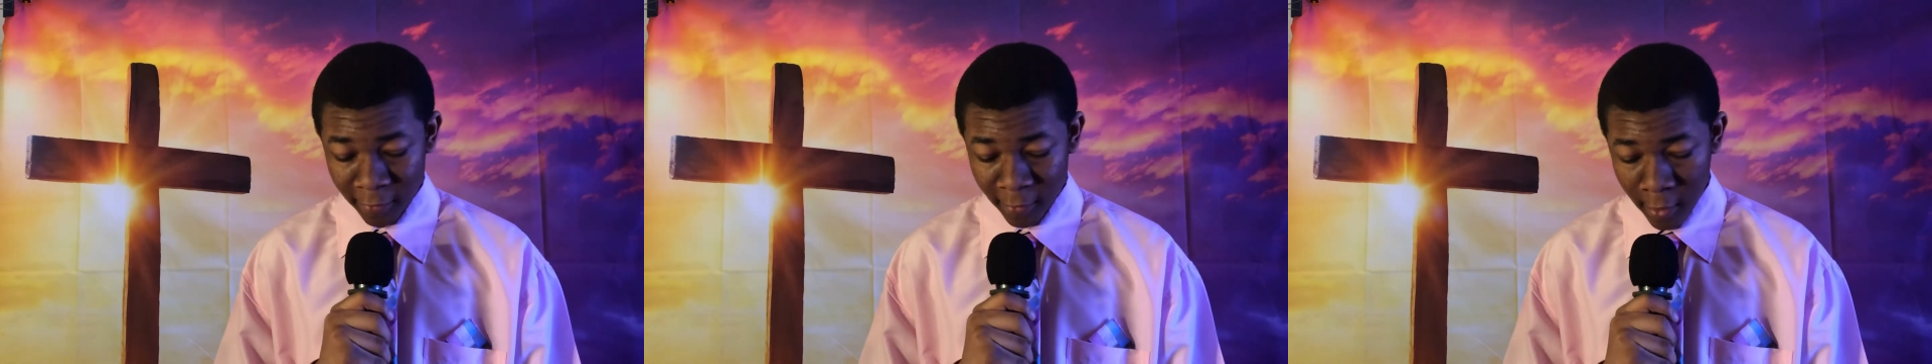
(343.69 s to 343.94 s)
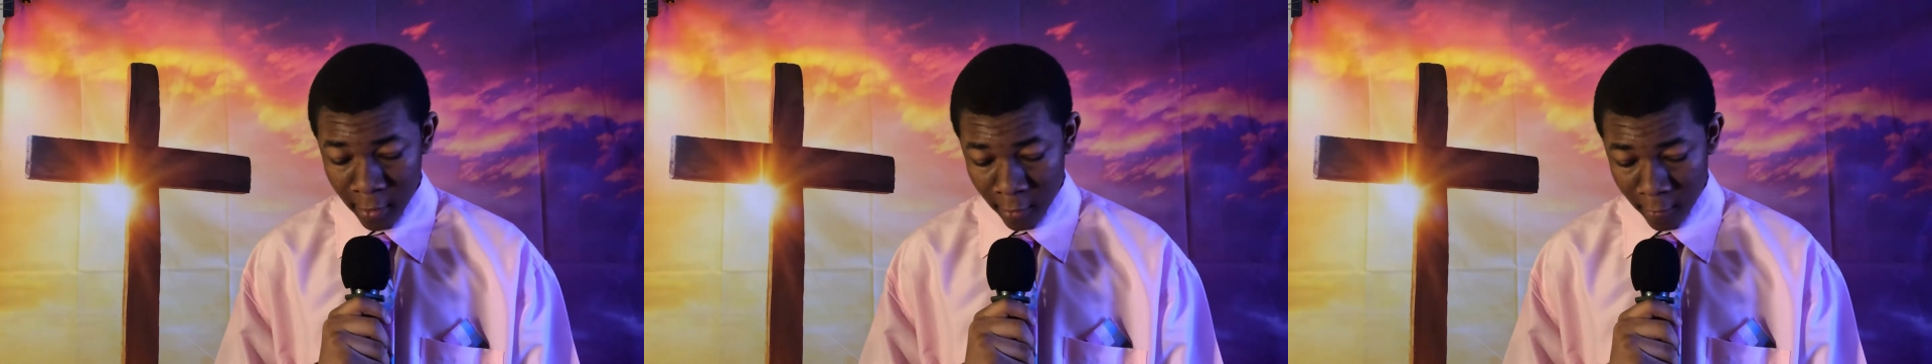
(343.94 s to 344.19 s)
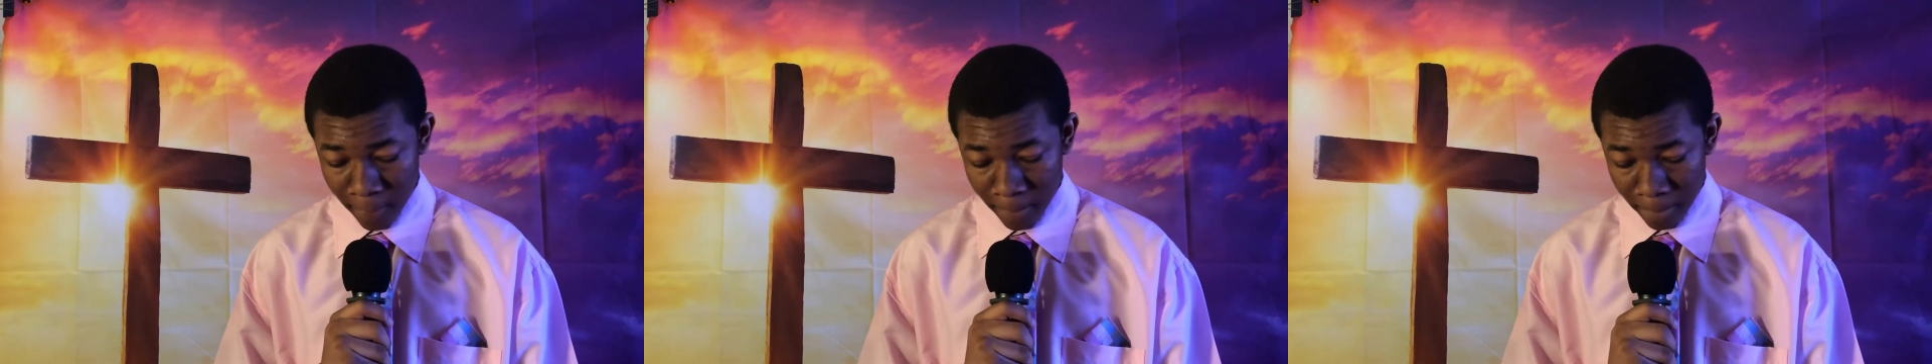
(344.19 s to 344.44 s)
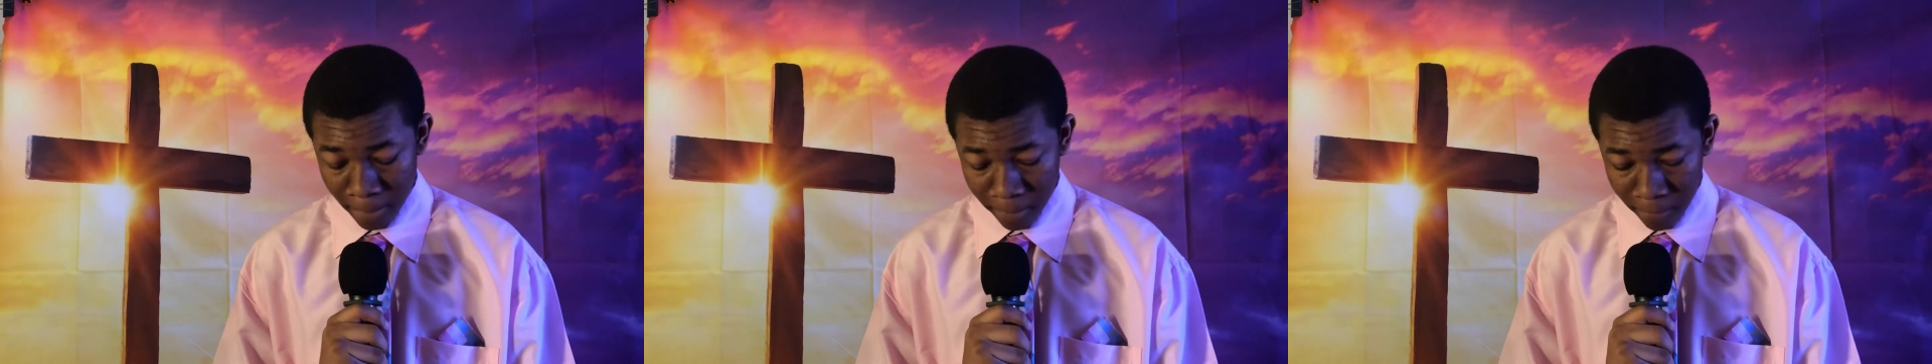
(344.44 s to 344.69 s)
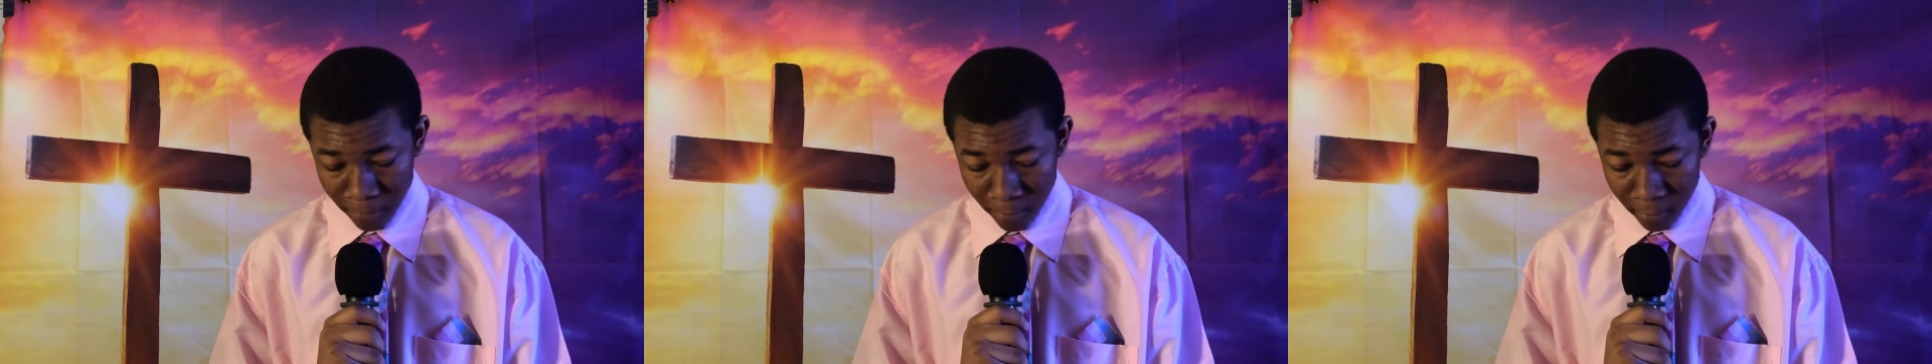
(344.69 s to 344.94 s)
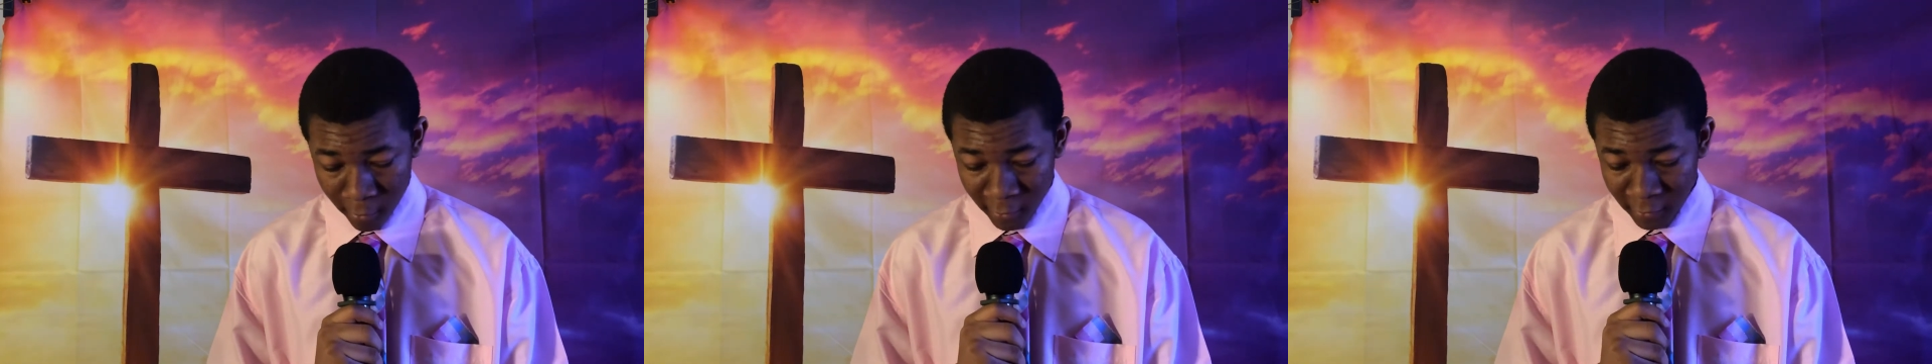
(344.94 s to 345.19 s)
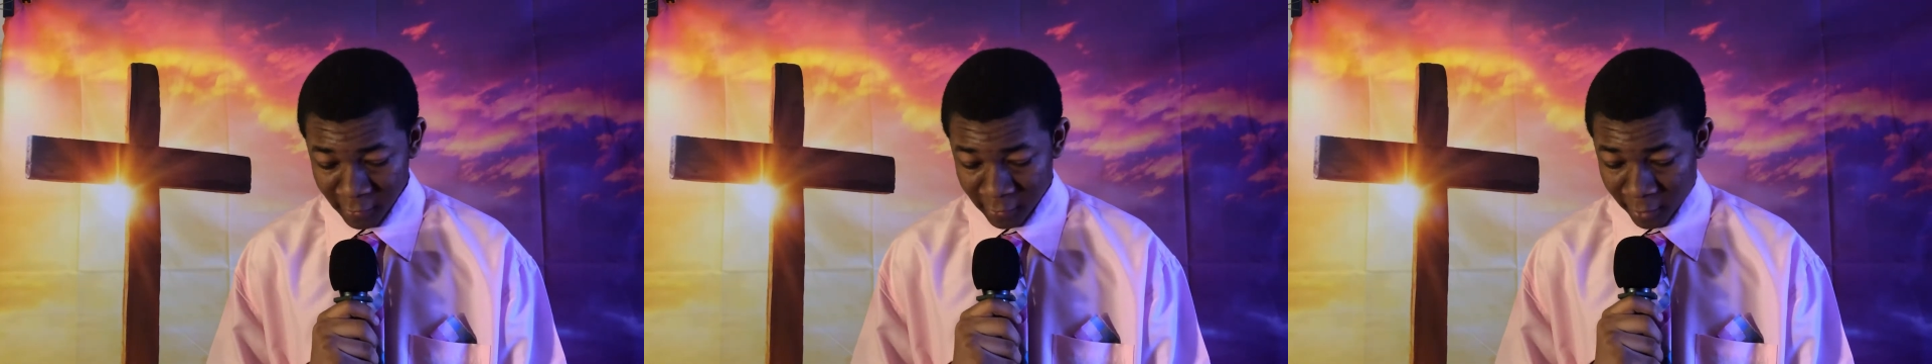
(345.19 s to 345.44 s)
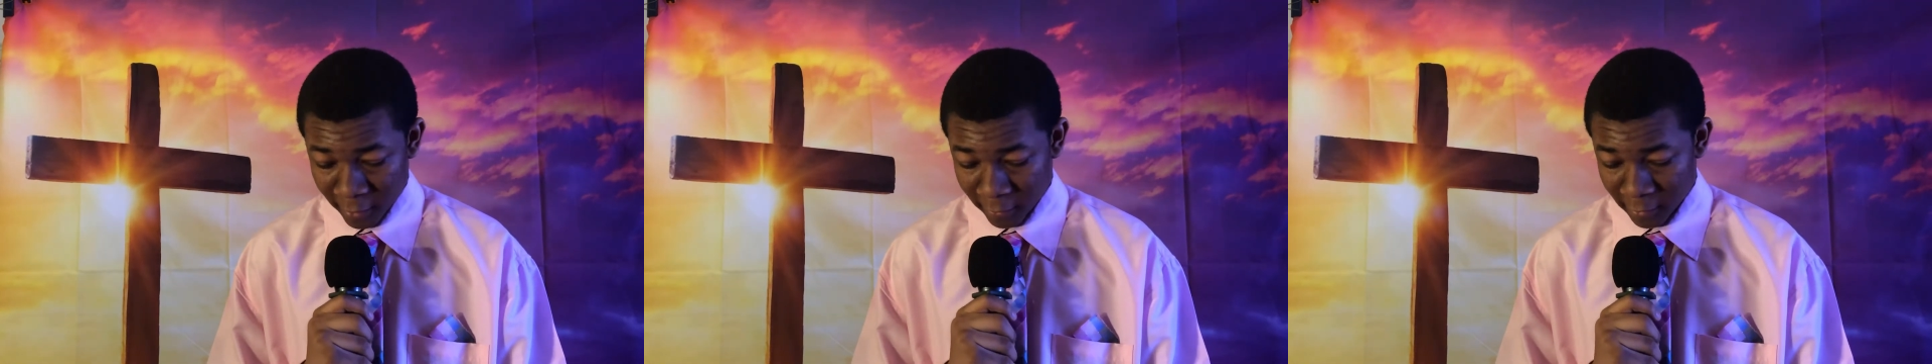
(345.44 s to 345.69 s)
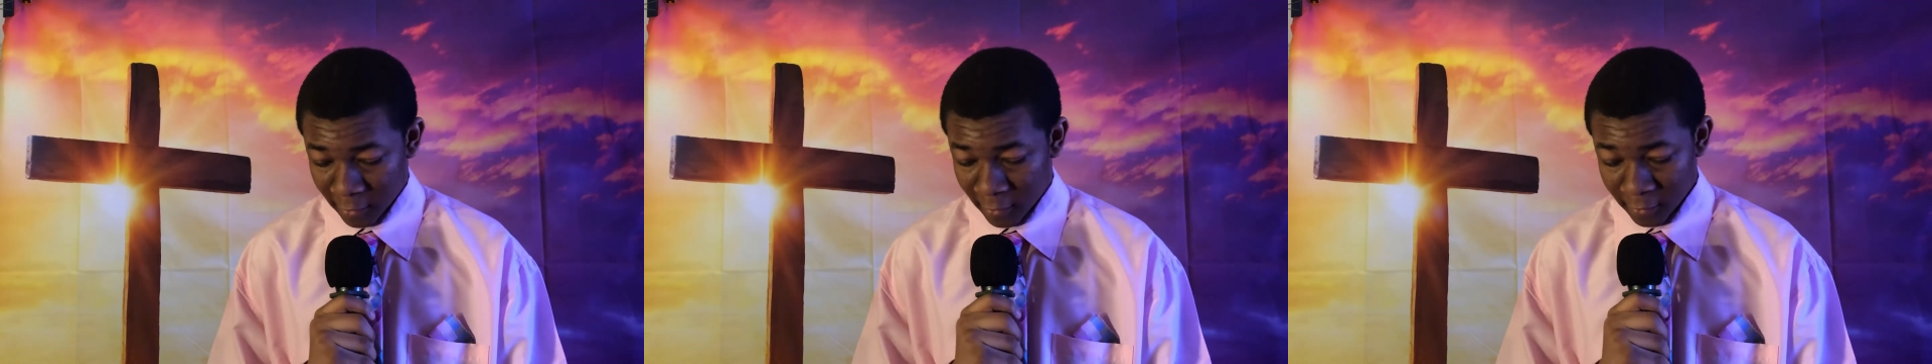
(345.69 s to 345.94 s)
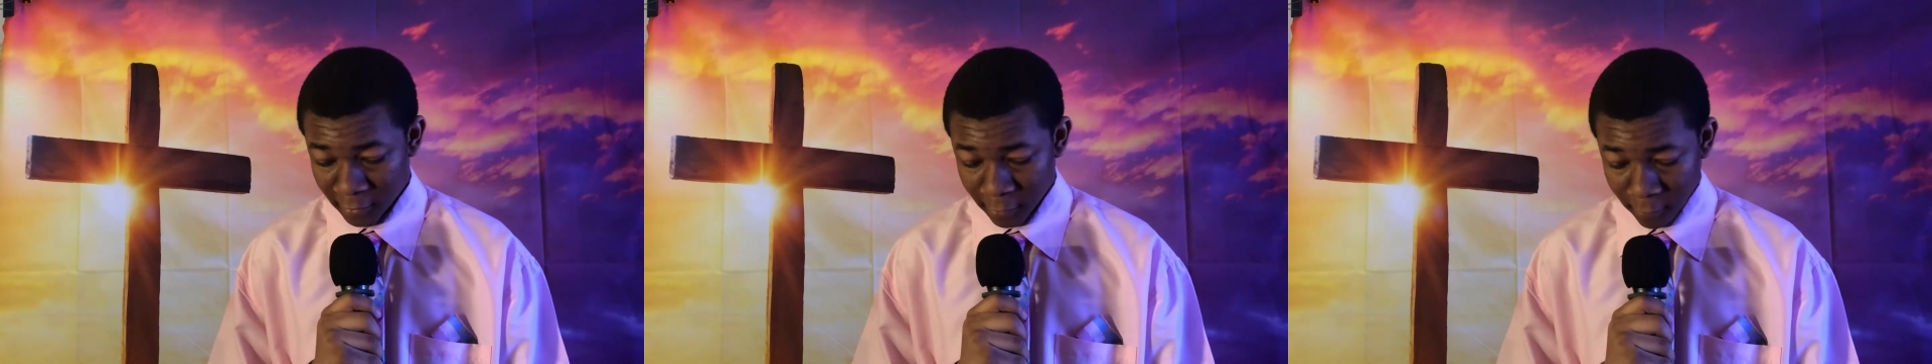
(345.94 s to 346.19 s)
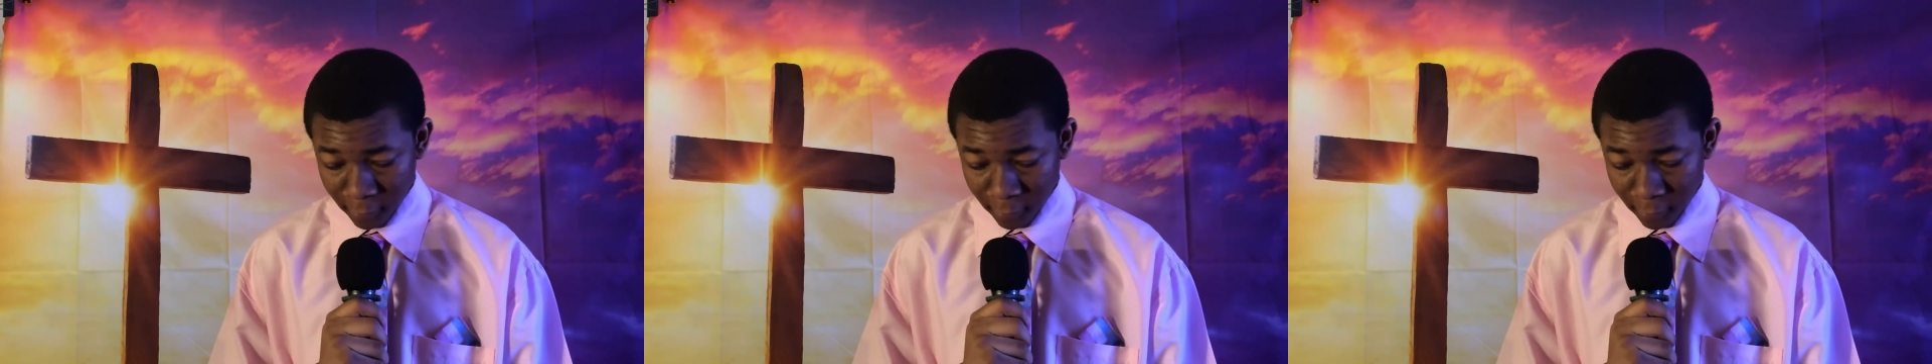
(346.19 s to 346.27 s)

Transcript: there, but this is not the case.